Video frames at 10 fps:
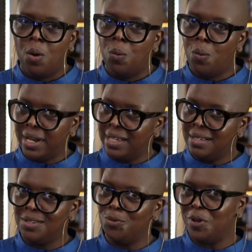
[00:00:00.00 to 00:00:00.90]
What
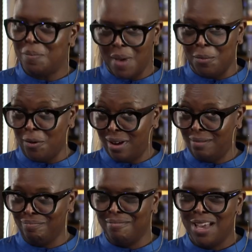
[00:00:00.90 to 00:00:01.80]
is
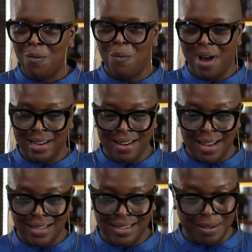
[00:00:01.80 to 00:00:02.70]
rememory? Why
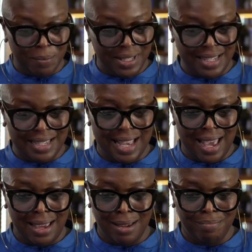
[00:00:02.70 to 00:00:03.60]
not simply
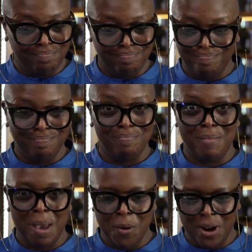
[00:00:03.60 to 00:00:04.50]
say
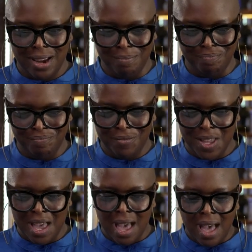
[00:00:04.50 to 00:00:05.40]
memory?
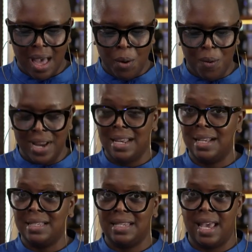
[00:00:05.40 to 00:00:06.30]
Why
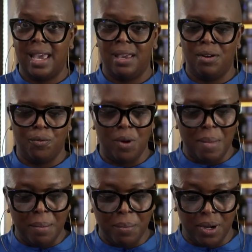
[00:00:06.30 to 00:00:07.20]
not say
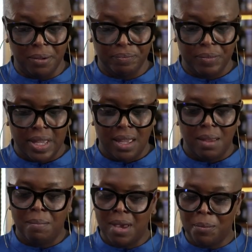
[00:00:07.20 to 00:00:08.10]
remember?
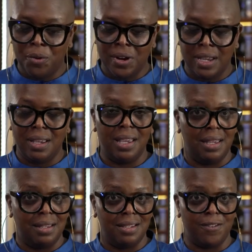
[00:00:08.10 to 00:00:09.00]
Memory
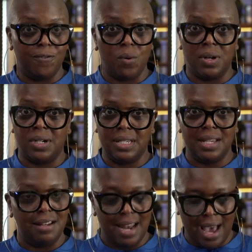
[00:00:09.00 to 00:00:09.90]
is, of course,
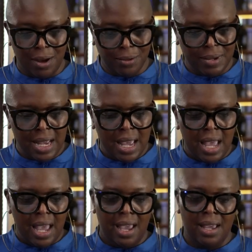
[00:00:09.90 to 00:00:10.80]
a noun.
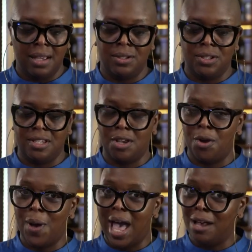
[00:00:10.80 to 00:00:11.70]
And
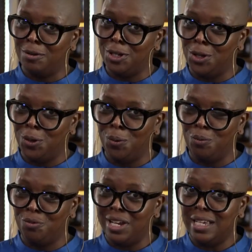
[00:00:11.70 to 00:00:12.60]
so how do
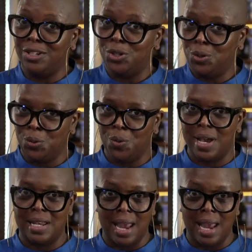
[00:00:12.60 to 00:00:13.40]
you redo a